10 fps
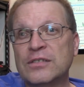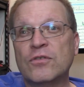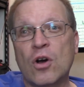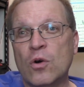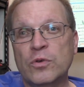of
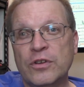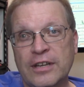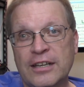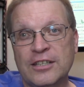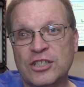code you
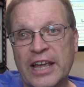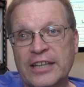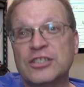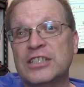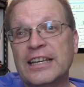need to
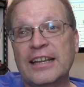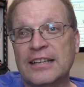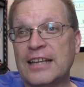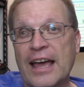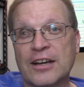change to get it
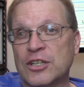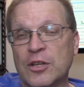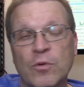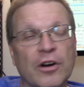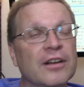to actually
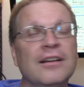work.